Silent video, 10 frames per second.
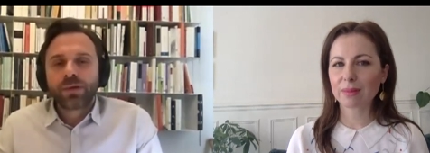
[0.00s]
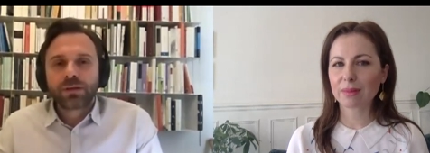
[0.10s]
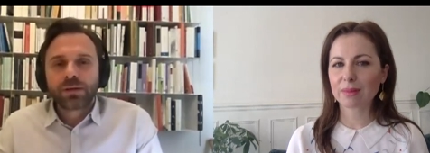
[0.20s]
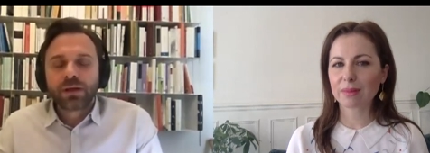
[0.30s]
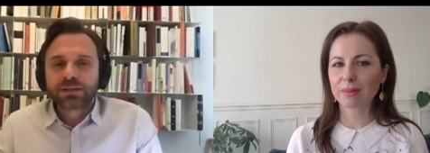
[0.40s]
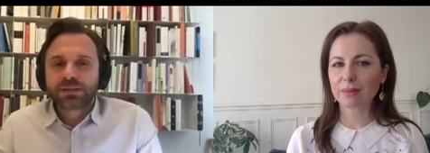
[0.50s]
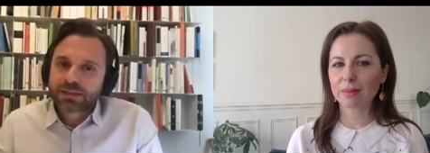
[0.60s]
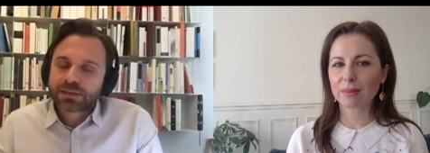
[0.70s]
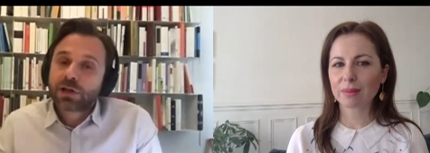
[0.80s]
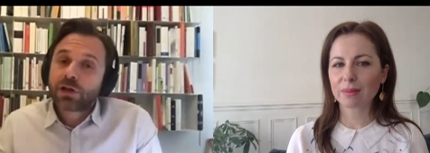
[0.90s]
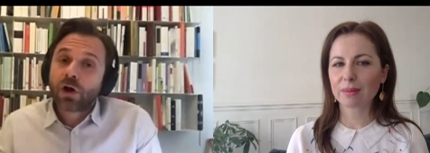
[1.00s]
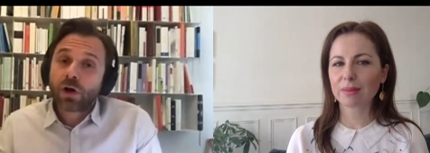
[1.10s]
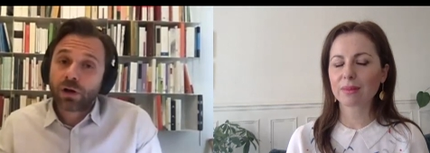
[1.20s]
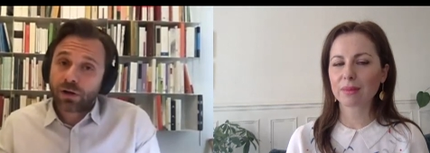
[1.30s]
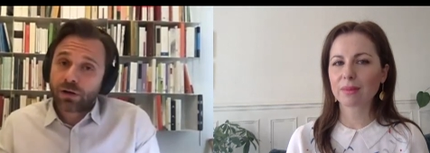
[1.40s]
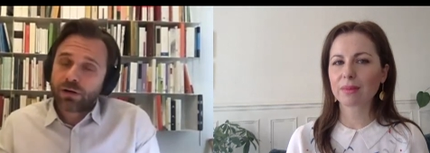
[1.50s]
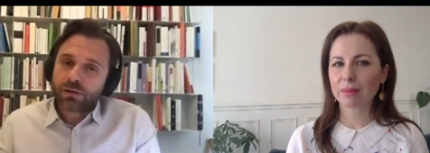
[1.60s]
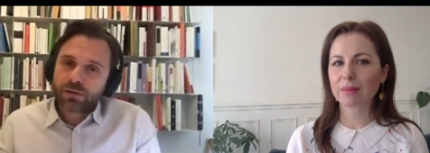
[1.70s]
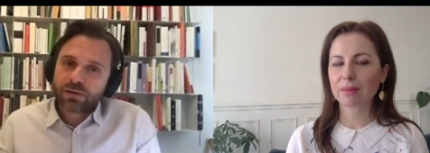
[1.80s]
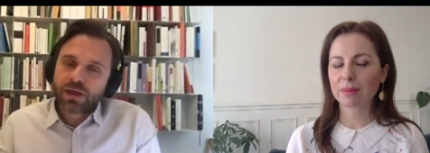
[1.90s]
Speaker 1: it's going to last
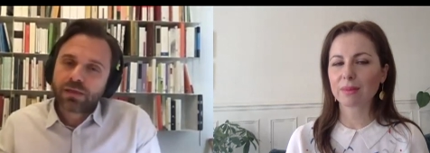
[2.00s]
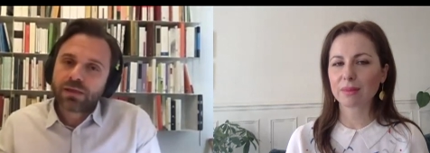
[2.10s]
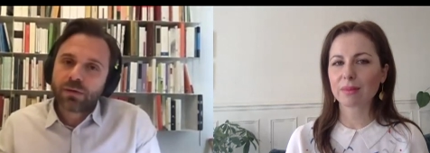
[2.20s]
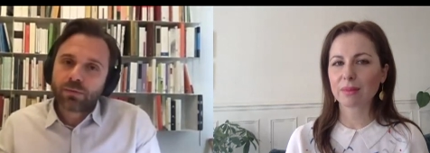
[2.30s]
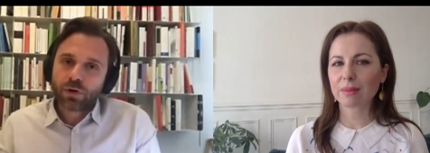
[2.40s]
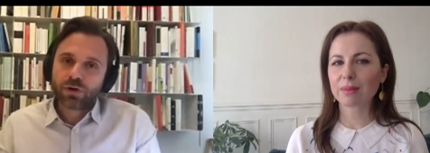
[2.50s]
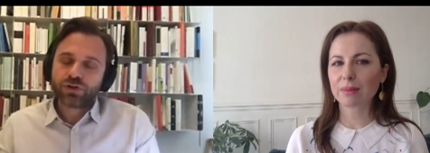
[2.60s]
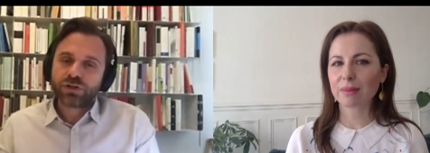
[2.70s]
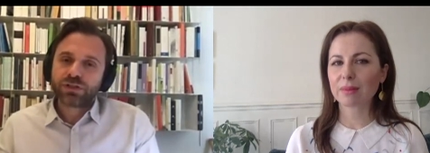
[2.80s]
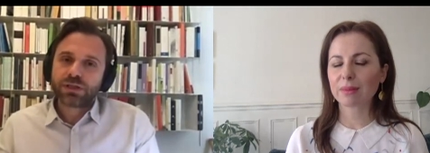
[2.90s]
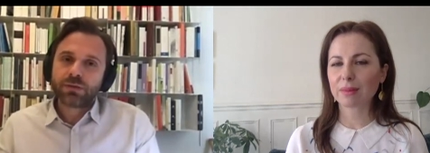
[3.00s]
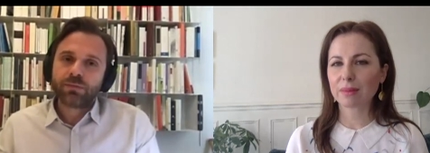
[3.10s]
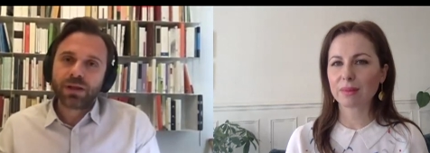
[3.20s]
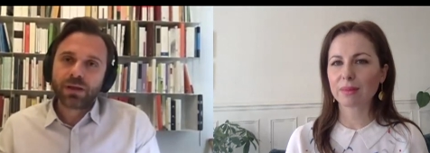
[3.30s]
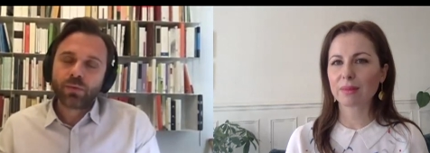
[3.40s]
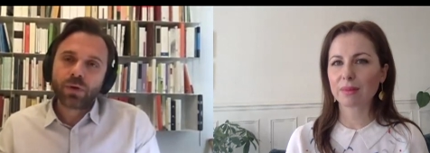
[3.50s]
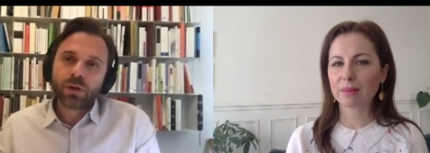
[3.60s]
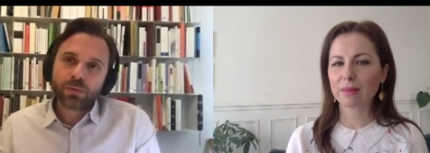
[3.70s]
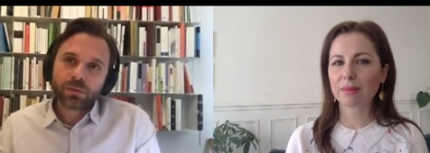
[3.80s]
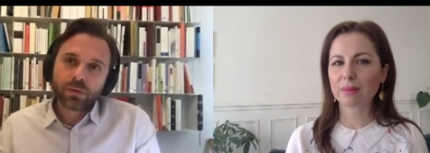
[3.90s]
longer than the emergency, but it
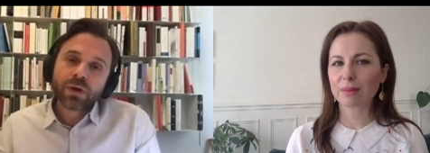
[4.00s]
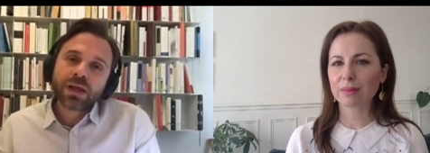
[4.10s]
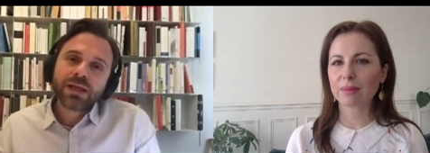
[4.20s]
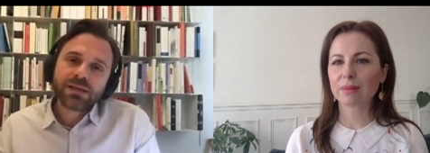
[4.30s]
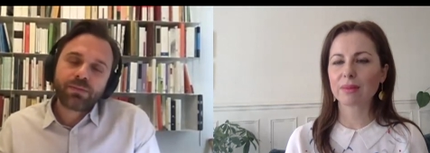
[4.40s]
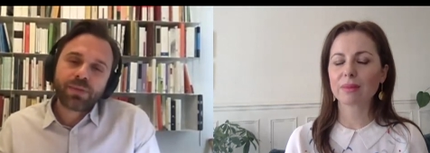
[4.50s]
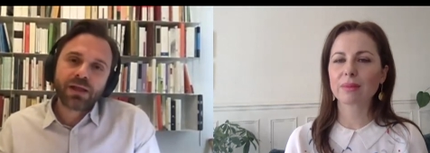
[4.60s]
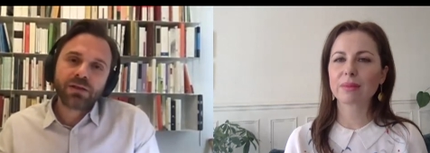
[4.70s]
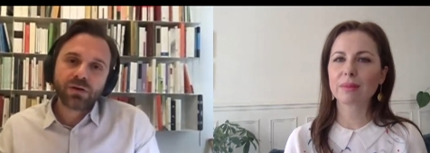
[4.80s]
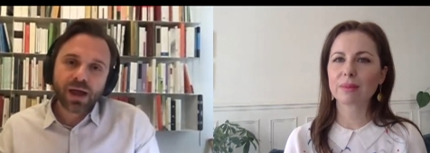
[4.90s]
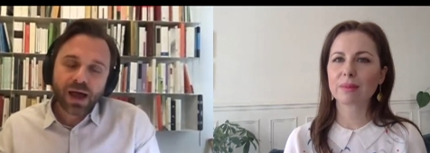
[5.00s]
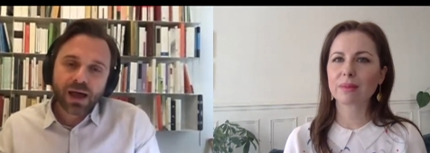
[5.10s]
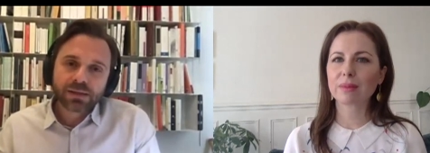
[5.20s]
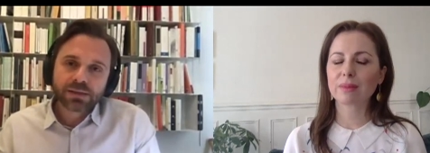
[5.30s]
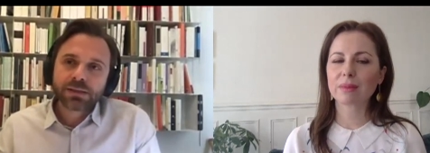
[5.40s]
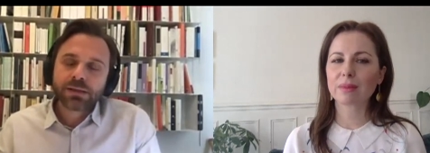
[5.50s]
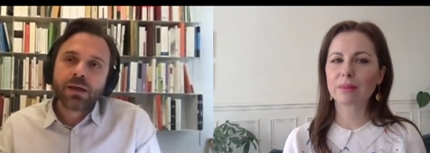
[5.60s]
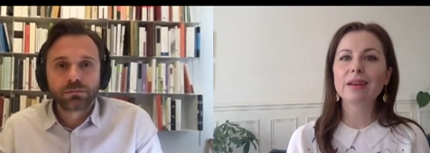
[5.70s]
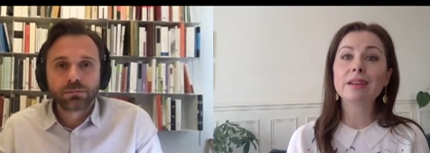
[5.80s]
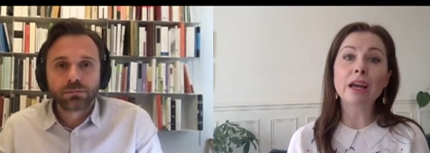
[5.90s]
will really depend on us.
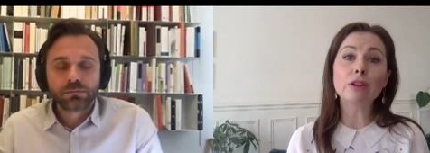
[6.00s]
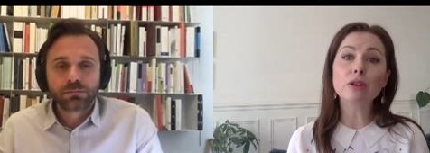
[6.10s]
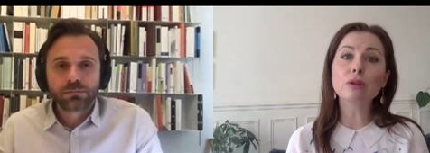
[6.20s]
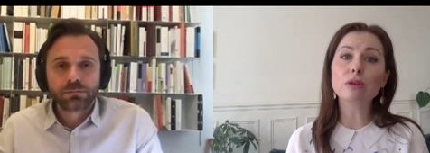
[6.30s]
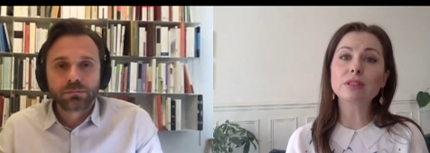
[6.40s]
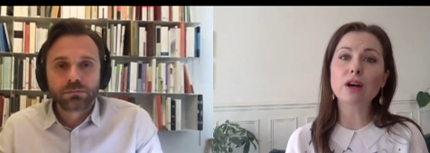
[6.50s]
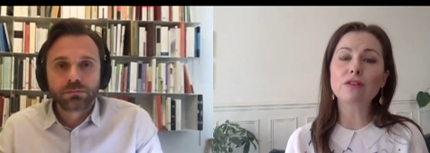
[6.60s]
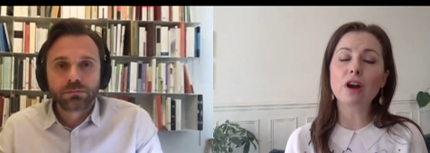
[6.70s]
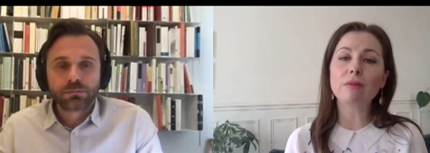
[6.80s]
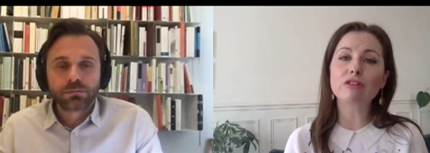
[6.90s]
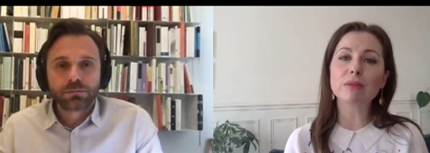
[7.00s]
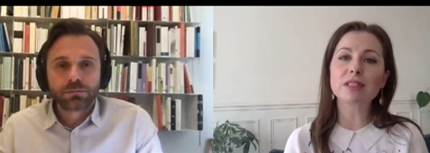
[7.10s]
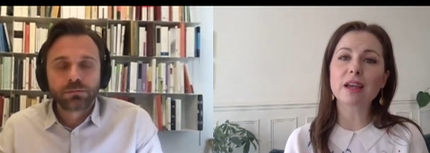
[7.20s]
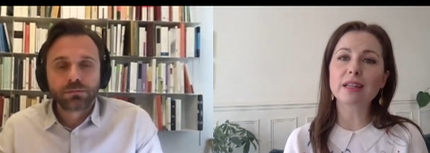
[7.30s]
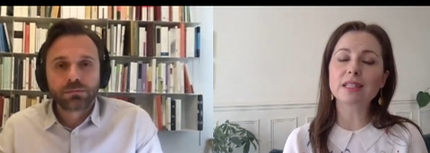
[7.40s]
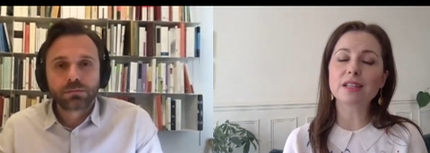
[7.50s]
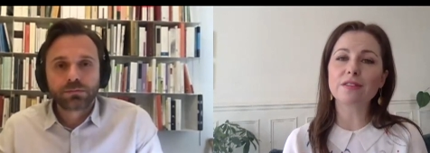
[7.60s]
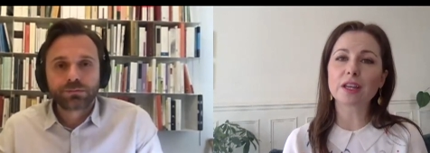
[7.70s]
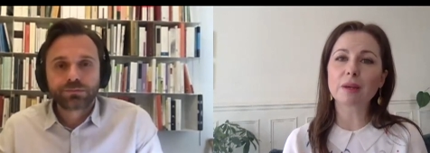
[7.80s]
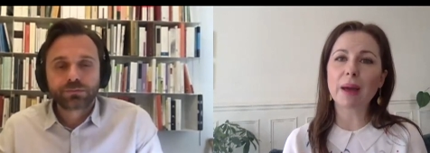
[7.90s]
Speaker 2: Now, you yourself come from a
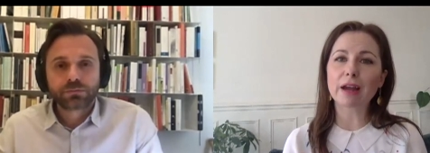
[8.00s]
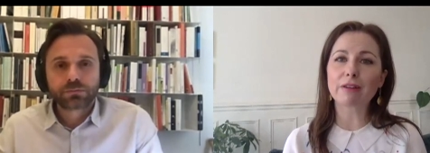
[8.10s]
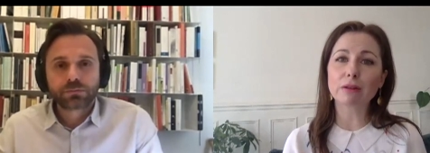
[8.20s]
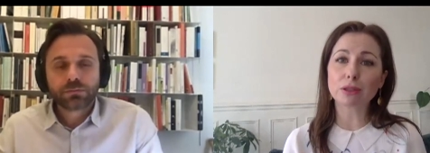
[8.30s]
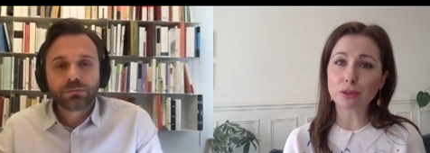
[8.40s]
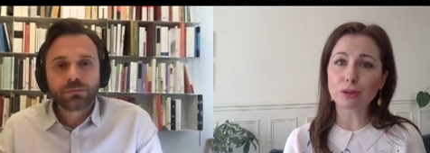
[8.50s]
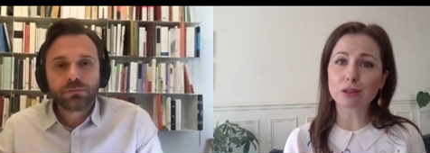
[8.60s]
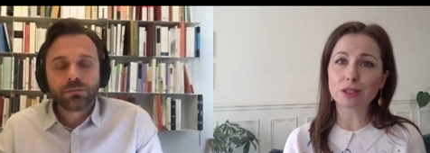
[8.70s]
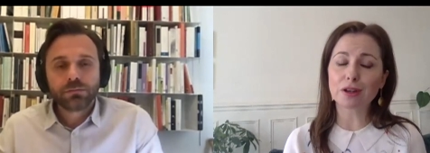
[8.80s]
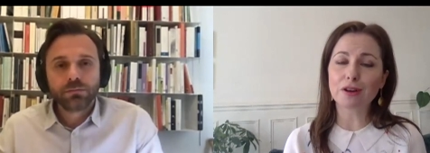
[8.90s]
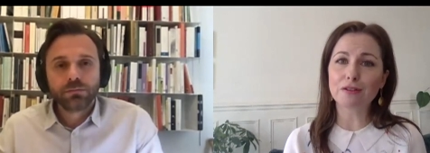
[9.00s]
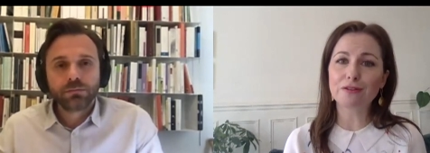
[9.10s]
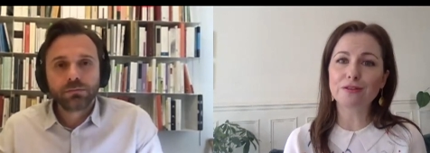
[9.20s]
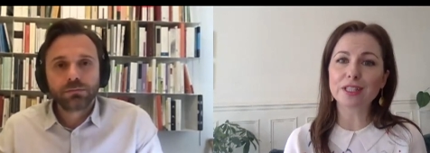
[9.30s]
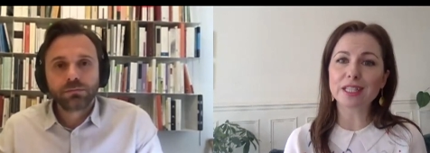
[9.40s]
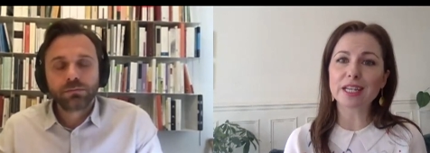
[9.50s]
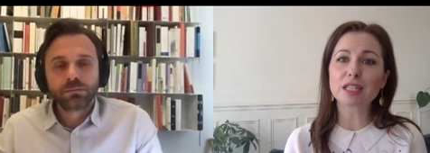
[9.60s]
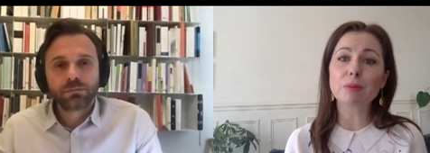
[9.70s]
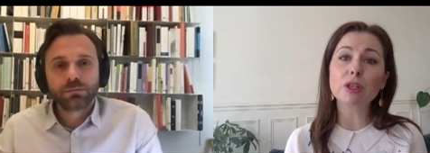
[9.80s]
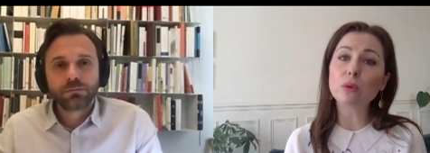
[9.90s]
scientific background. You're a doctor of physics,
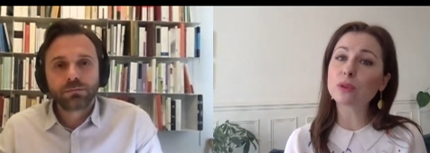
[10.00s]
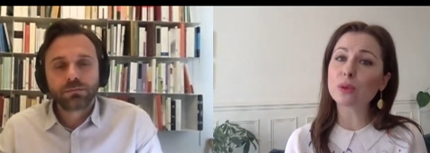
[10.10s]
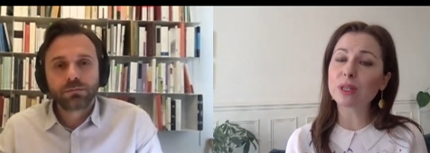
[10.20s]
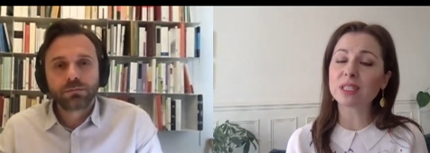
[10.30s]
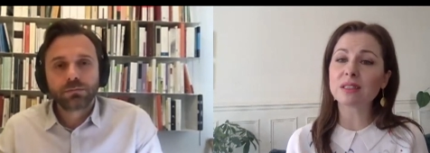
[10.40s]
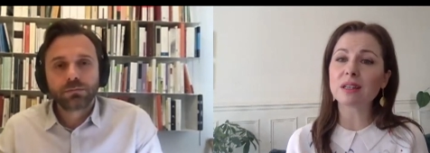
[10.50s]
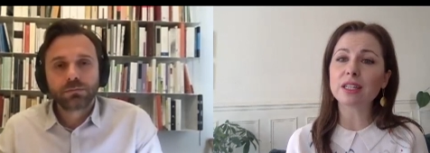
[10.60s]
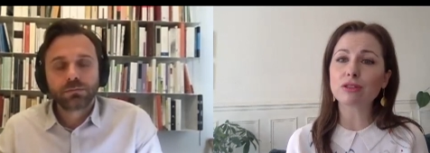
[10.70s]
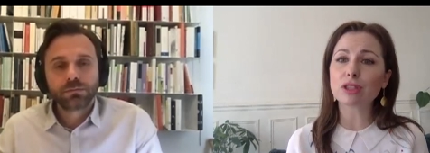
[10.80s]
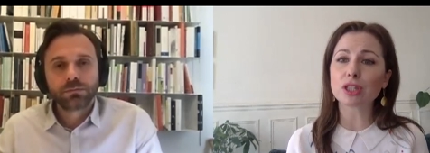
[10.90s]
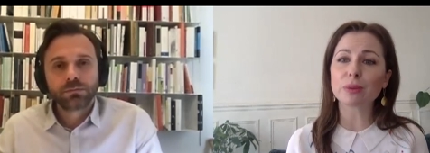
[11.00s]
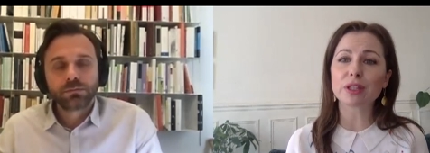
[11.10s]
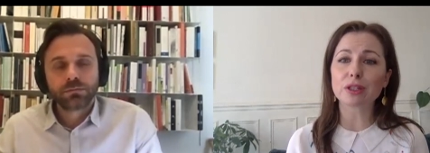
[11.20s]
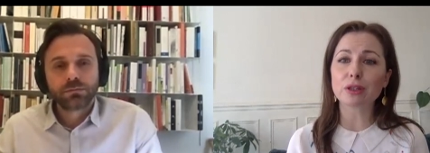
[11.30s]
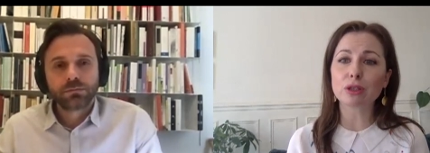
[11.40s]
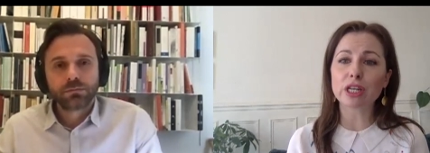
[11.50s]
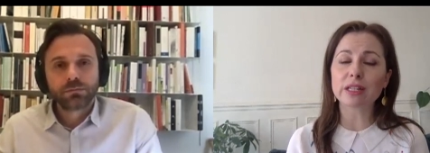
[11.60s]
but you also went into literature with the hugely